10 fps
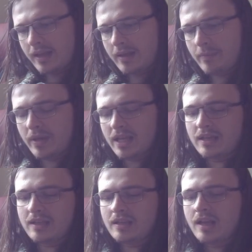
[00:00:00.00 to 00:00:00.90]

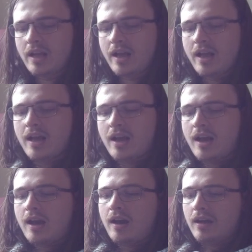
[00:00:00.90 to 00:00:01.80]
opinion
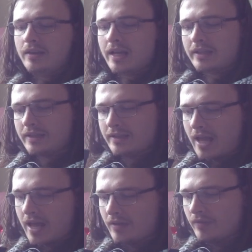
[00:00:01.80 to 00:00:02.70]
on like the
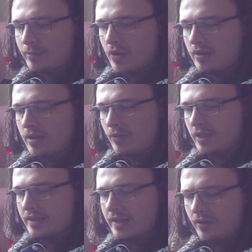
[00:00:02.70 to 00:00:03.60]
design of the Pokeball
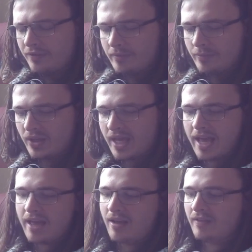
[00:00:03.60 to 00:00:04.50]
itself. But
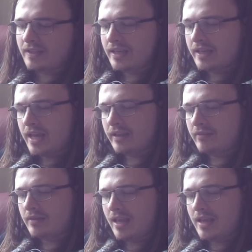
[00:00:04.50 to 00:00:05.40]
yeah, obviously, like
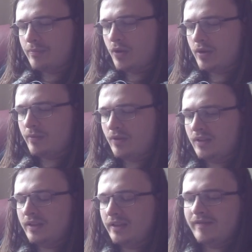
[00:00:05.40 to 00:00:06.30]
the Pokeball,
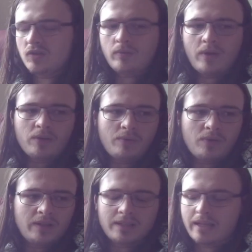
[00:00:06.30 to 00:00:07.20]
the original Pokeball
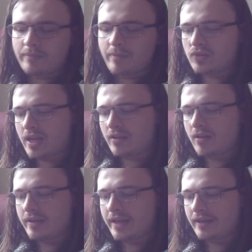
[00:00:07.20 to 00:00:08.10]
is like the most iconic.